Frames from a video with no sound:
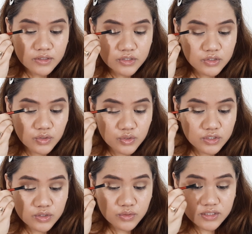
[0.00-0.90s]
So
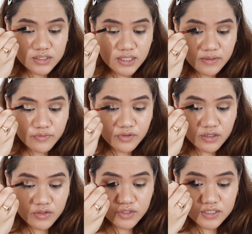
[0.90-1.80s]
just do the same for the
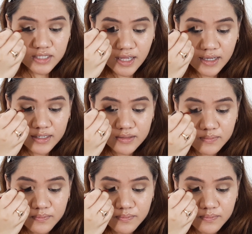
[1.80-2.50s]
other side.